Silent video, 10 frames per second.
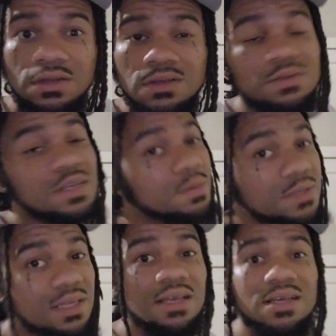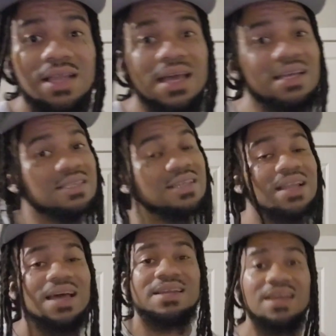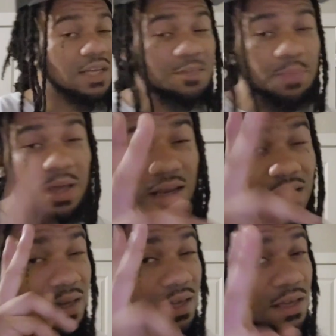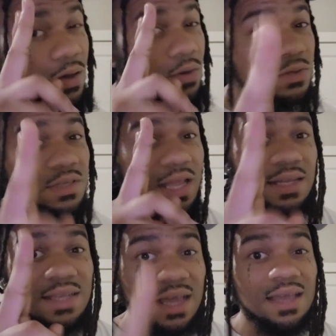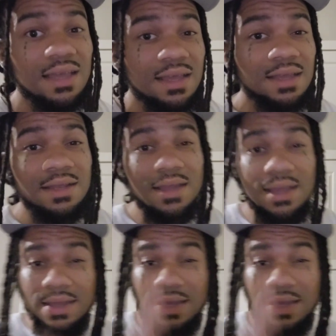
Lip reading: You see what I'm saying? Like, it's shit like that. Petty little egos like that, they can